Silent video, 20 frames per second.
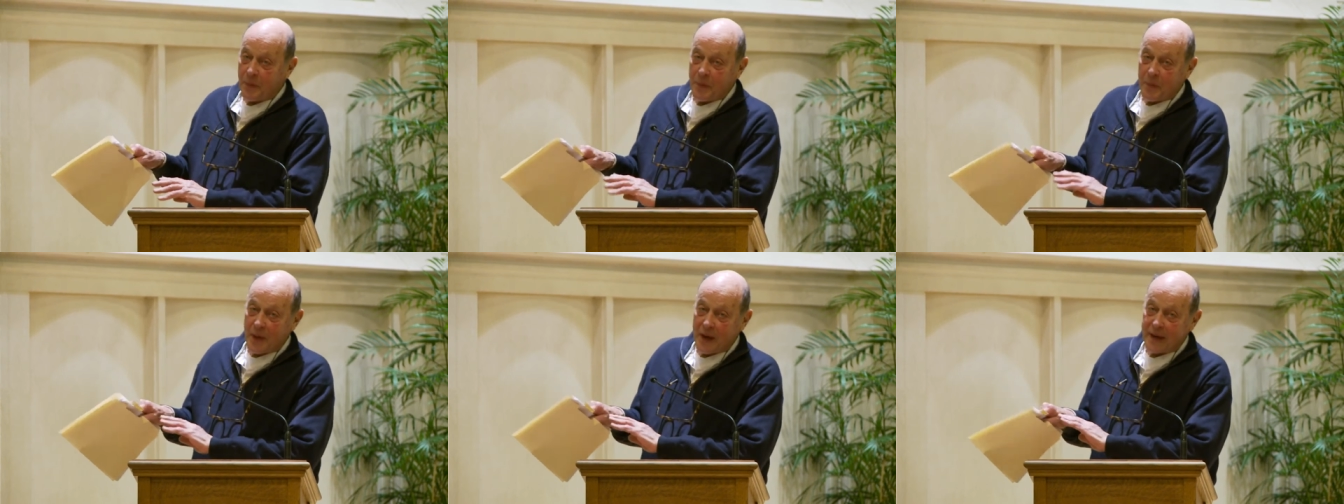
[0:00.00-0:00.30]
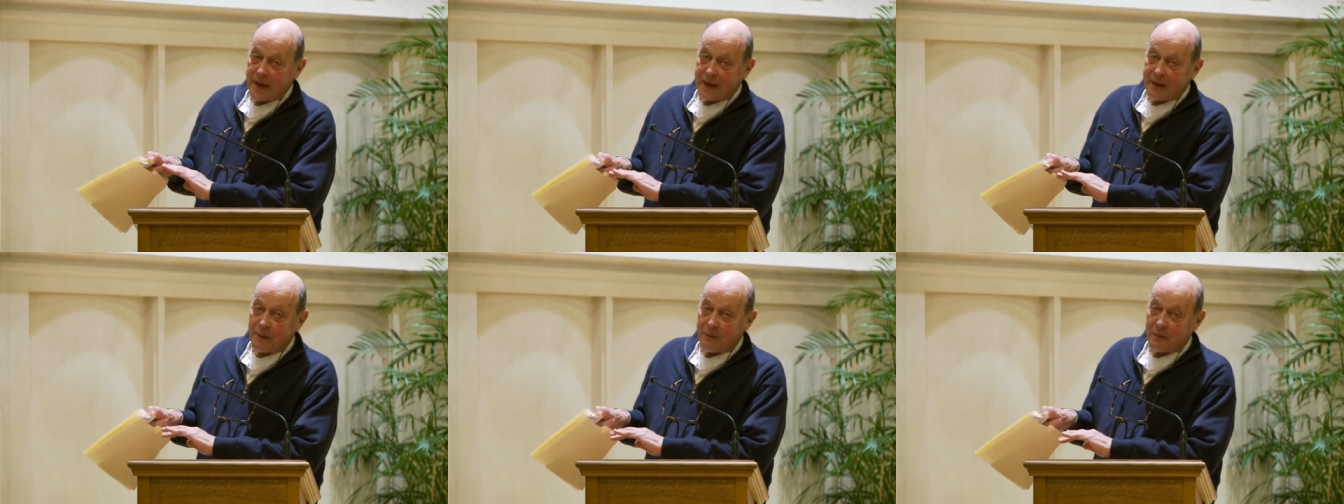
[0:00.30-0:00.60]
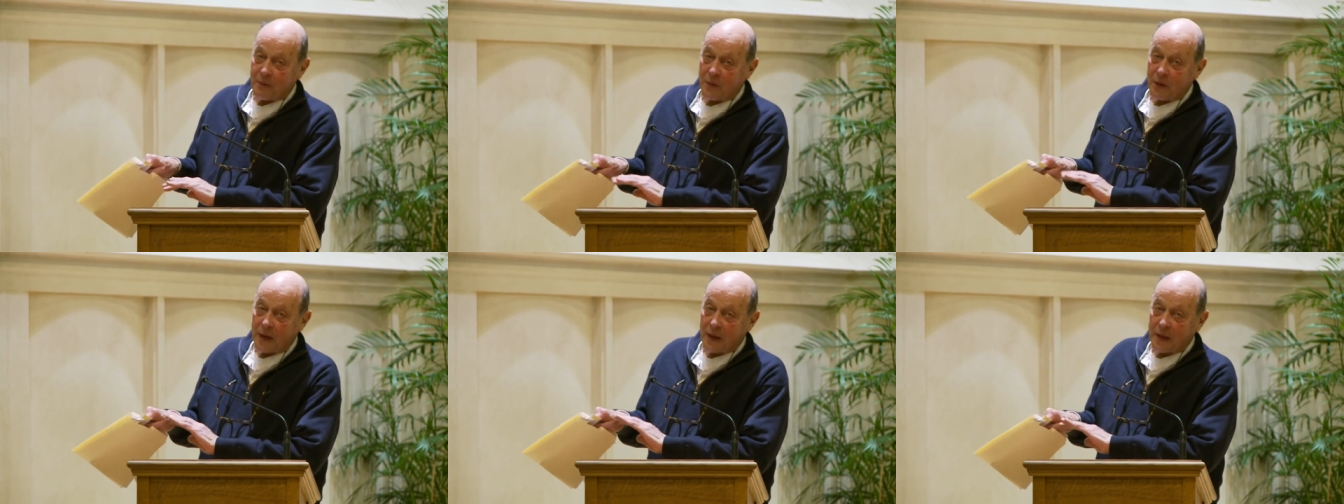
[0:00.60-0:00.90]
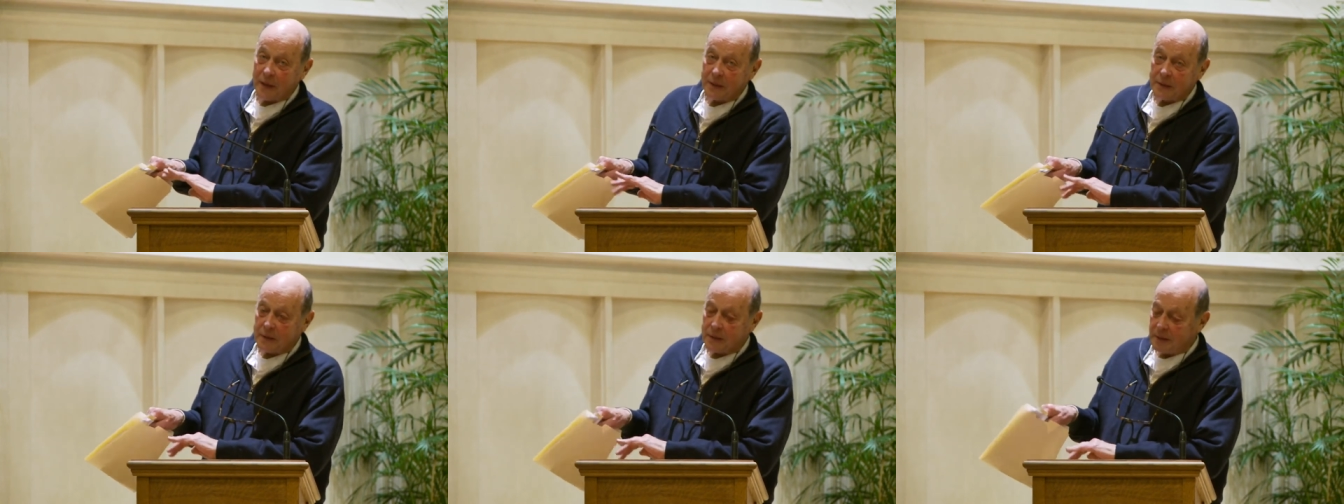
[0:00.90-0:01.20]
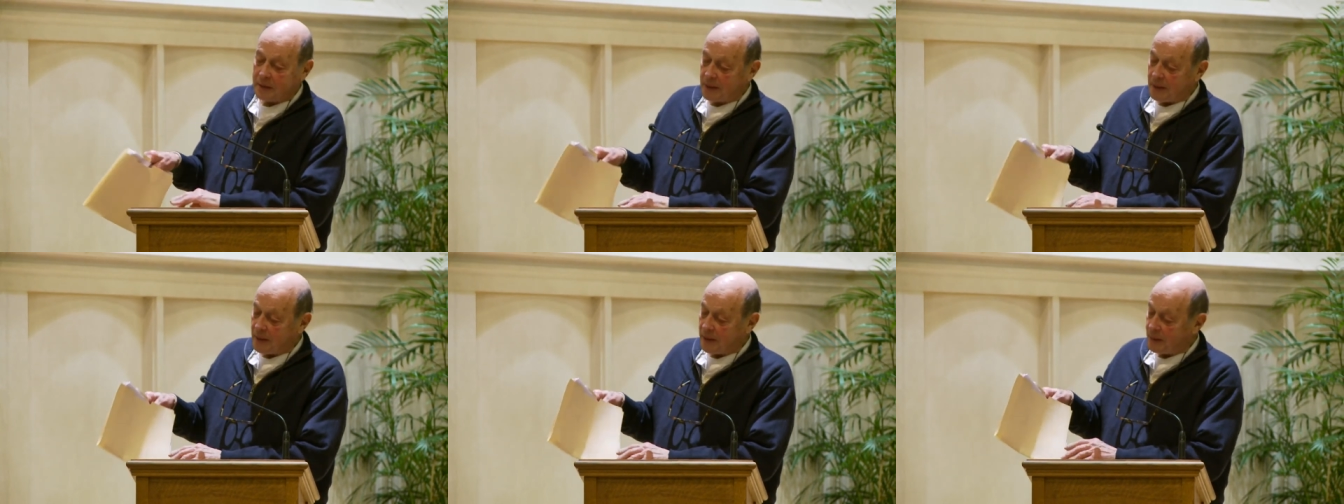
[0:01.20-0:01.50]
Thank you for that
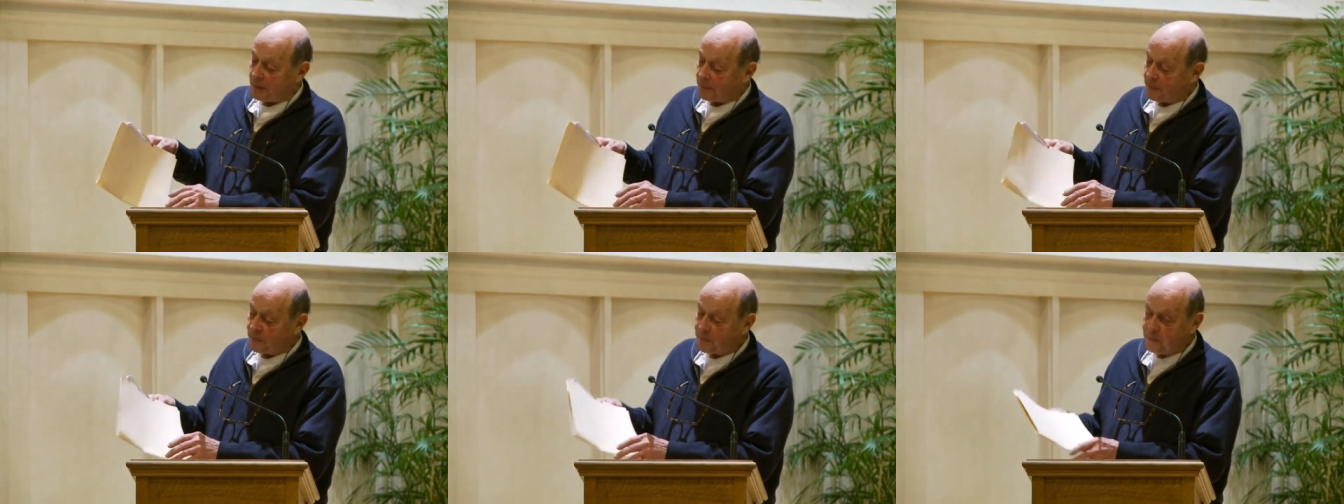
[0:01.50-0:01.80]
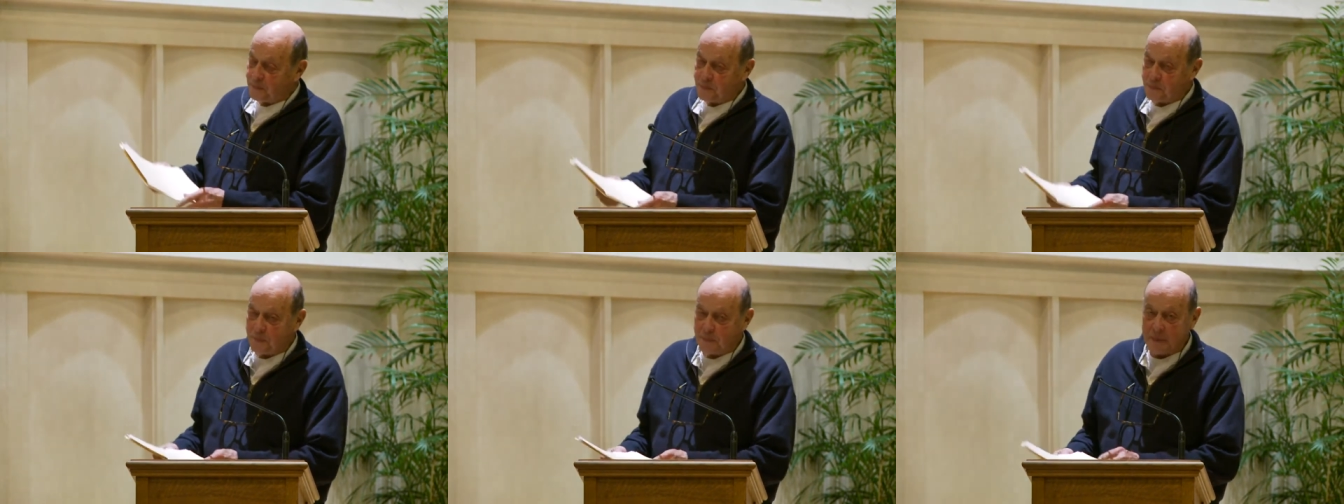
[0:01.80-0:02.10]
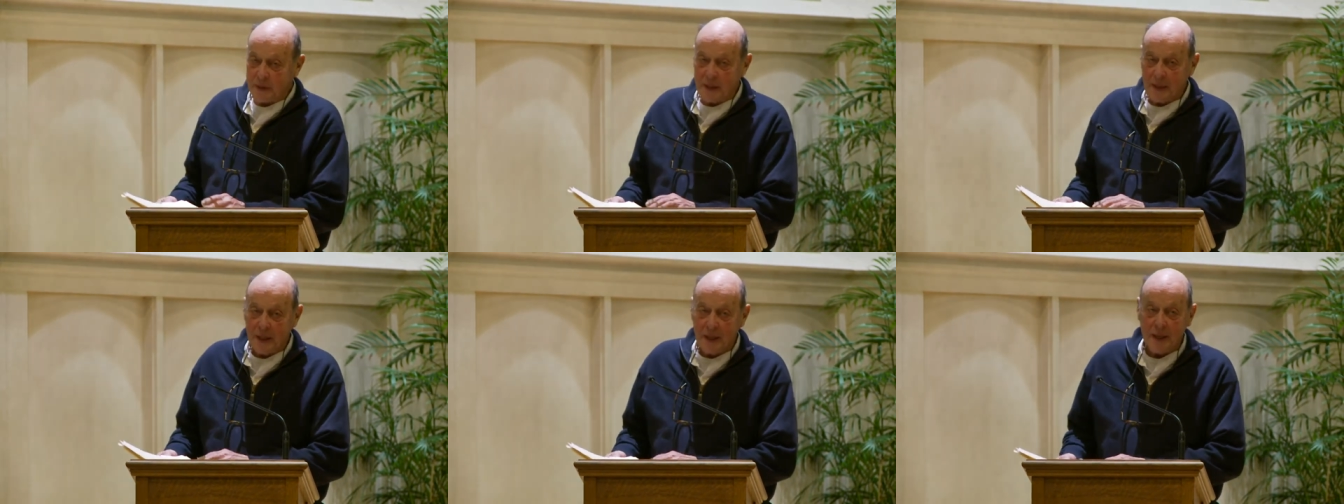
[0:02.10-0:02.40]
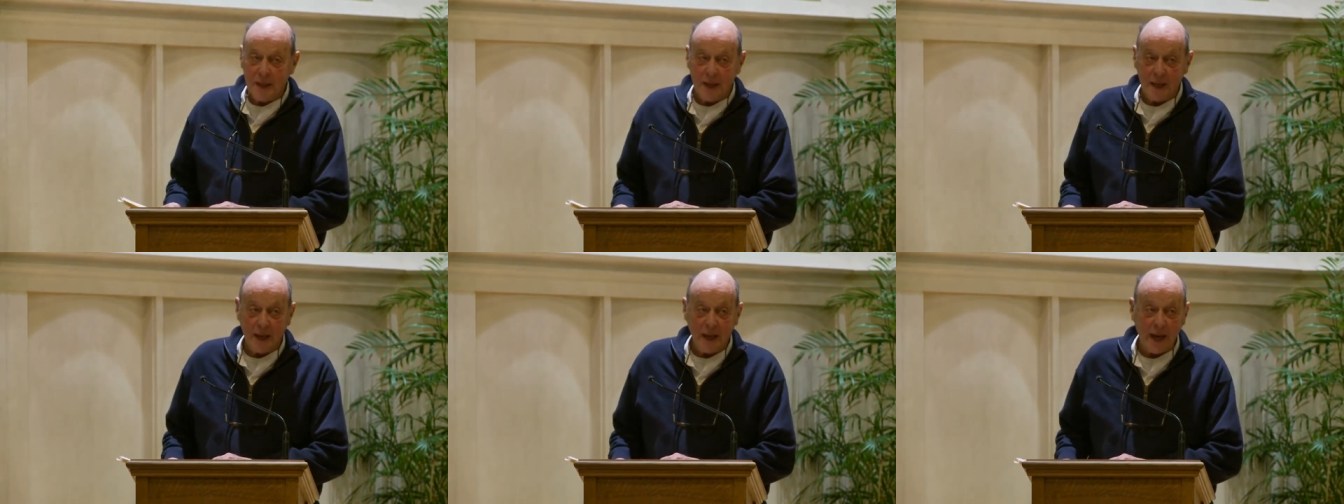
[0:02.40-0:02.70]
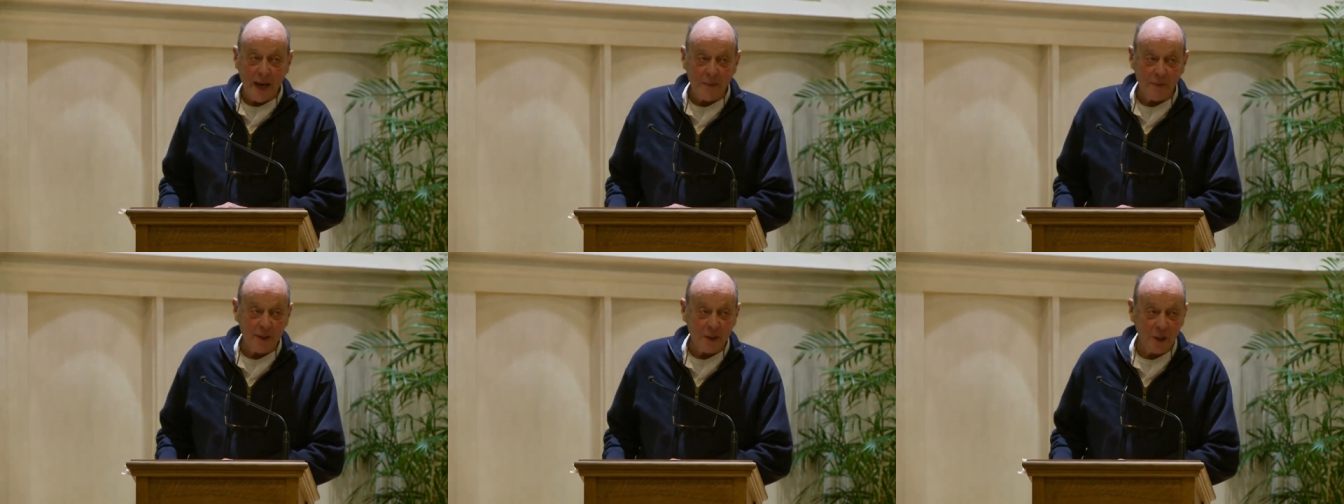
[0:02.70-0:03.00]
um,
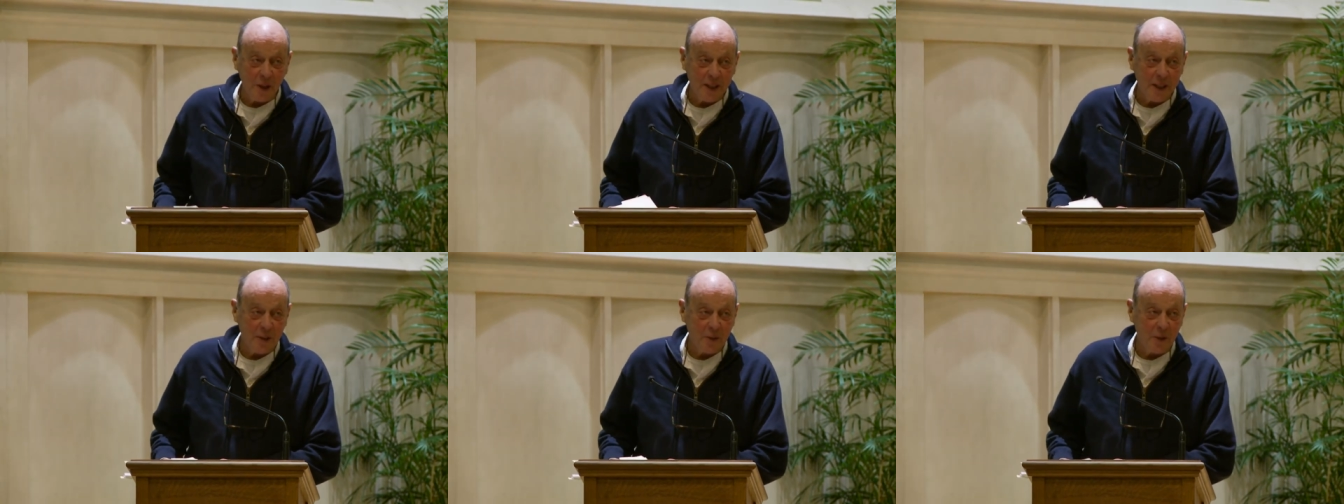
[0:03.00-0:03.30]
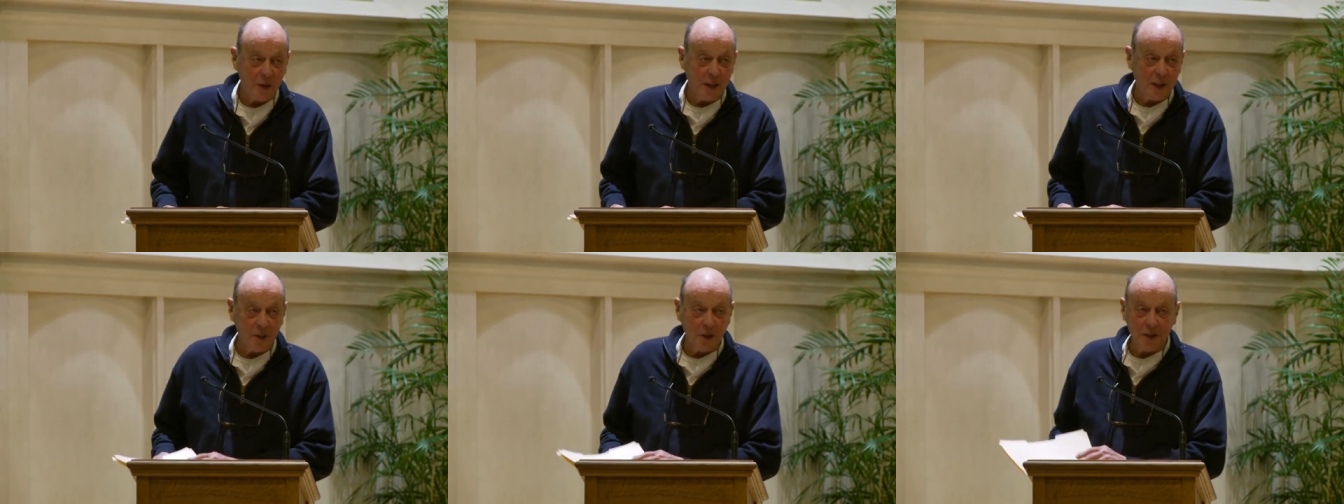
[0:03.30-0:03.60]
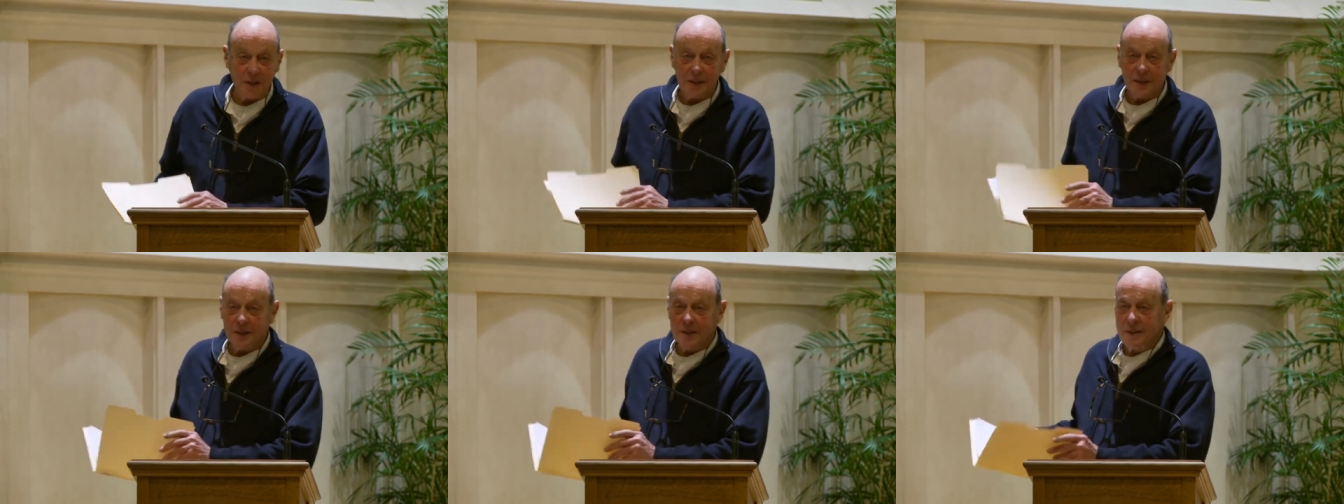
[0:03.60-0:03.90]
lavish introduction.